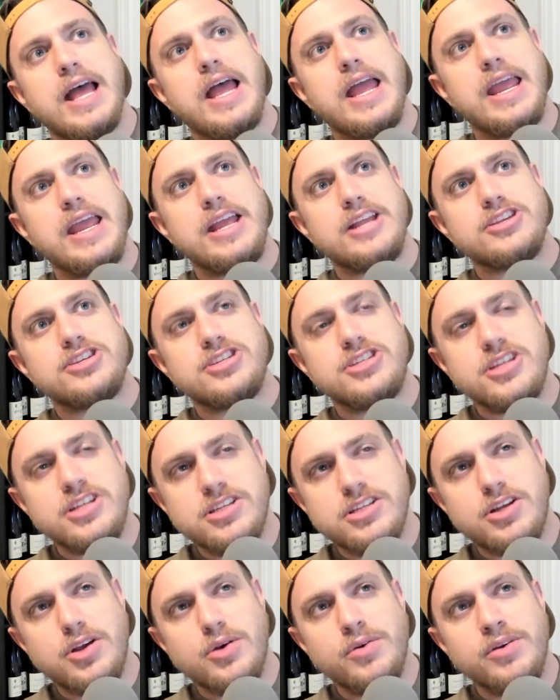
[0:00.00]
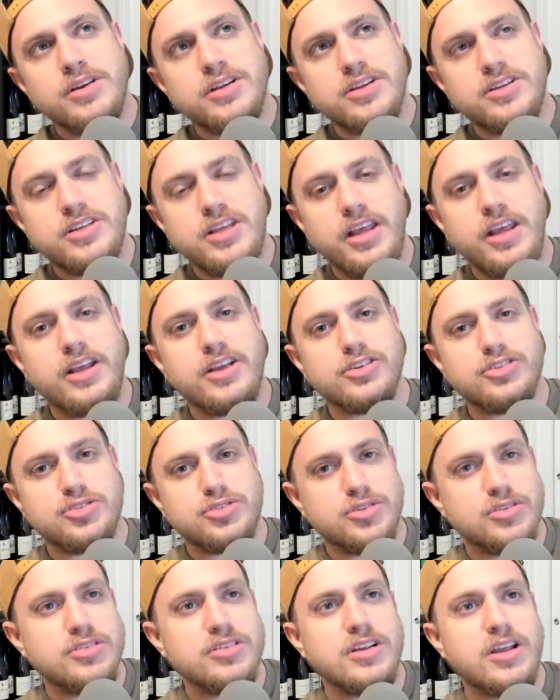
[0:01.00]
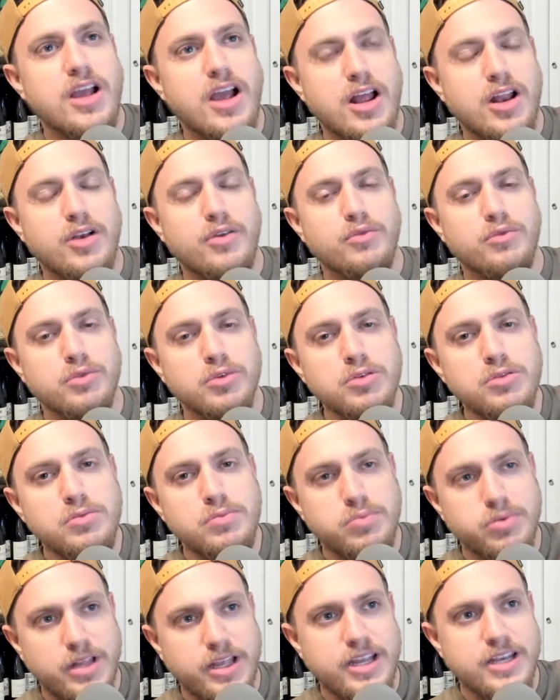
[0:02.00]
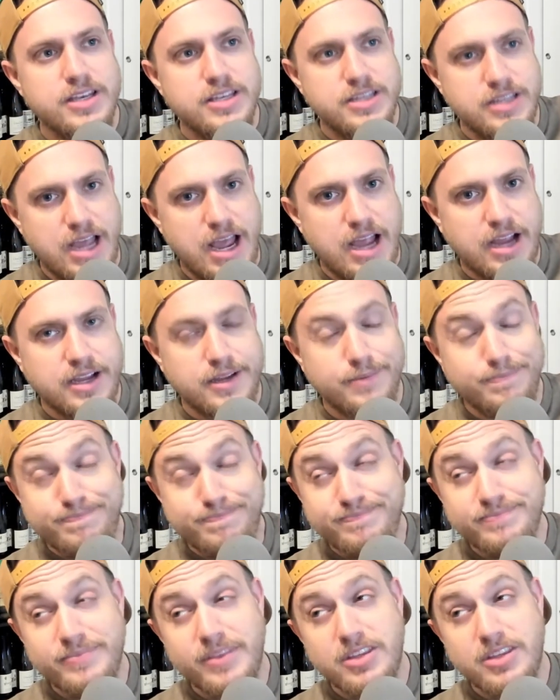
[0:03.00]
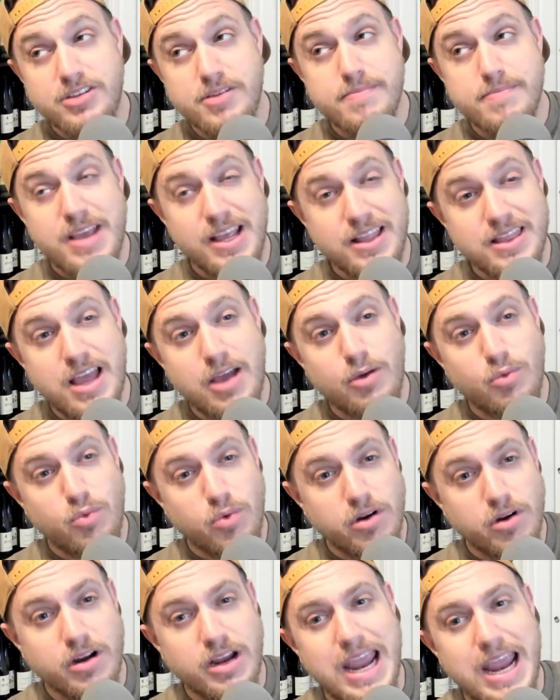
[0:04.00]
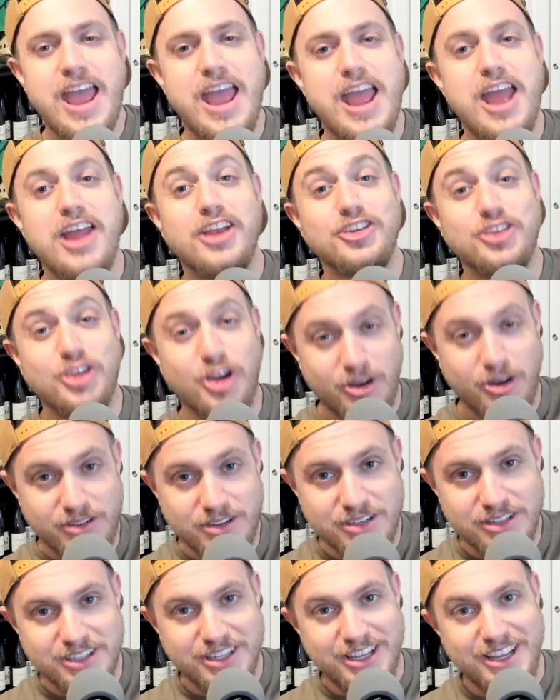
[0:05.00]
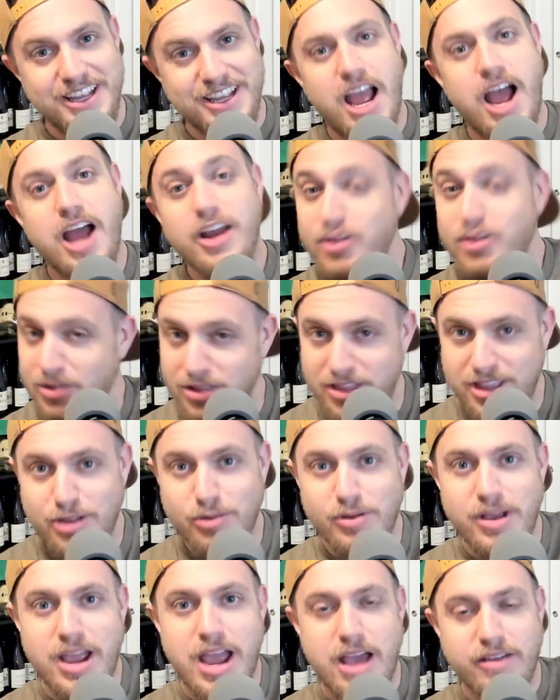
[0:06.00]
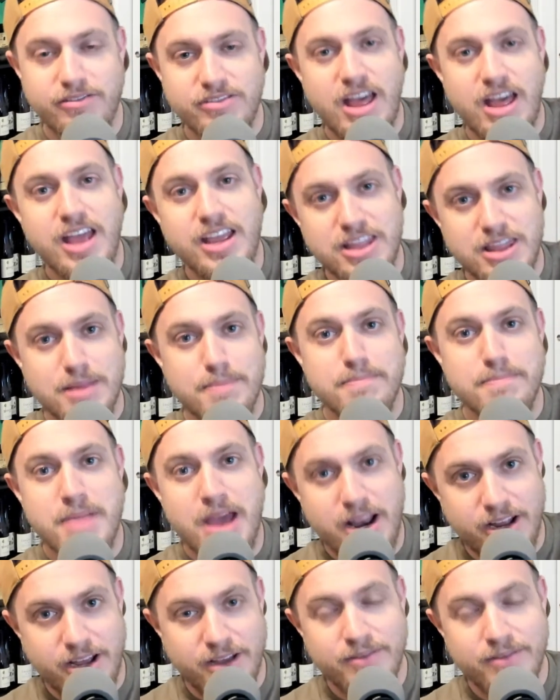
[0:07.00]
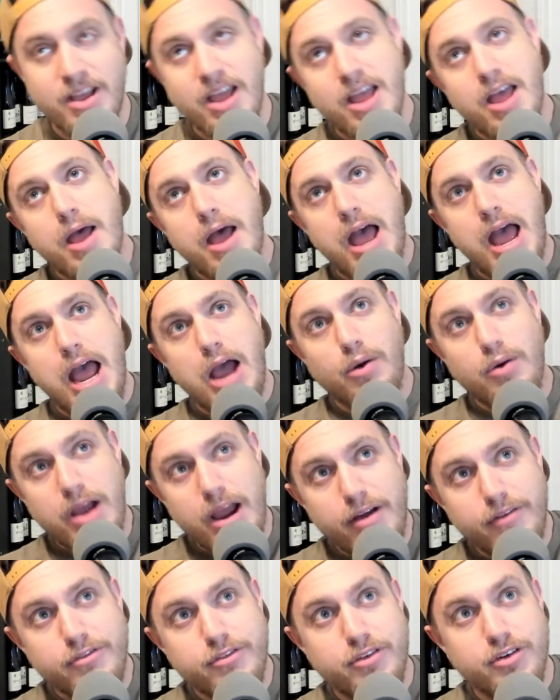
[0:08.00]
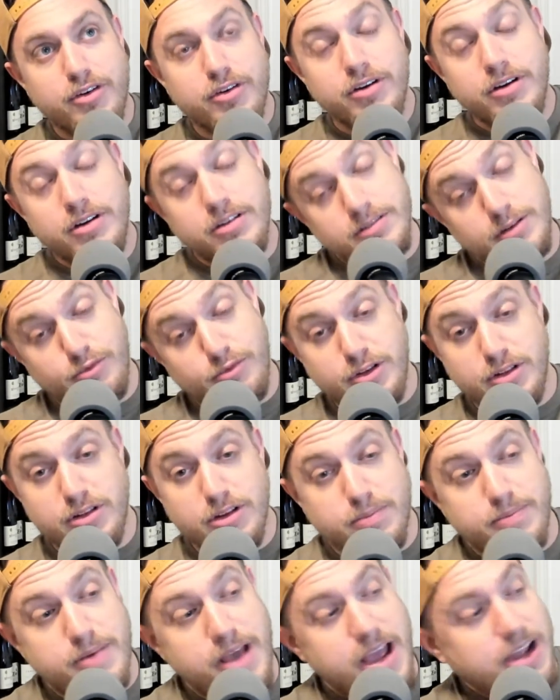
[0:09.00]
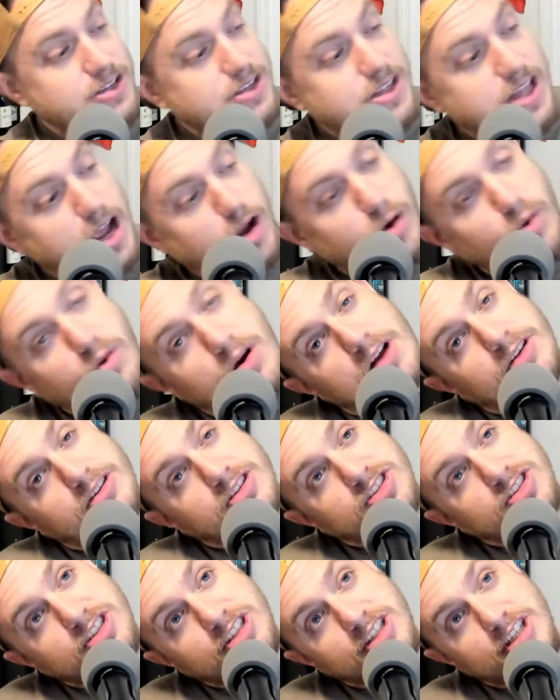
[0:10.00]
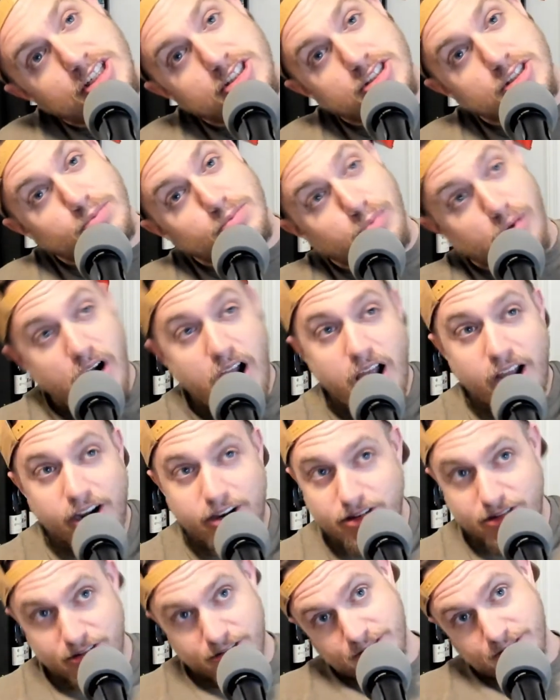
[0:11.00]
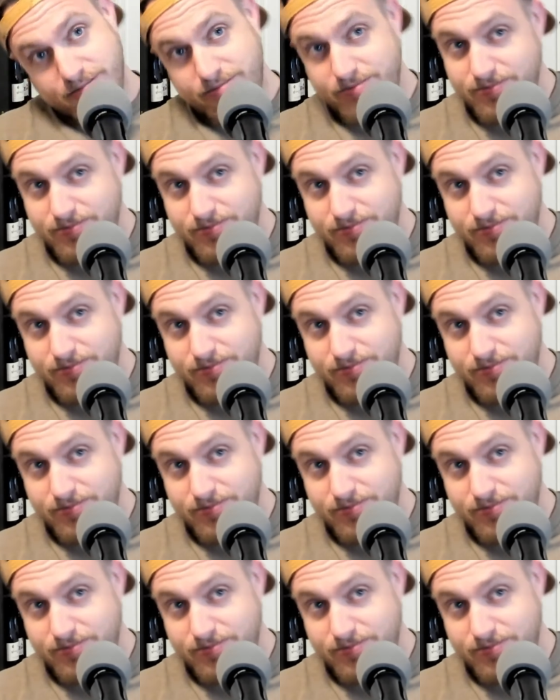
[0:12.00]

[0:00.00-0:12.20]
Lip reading: It's just going to take a certain kind of Runeblade deck to make that work. And currently, I don't think we have that in the meta. However, if we look back to that Crown of Seeds and Briar,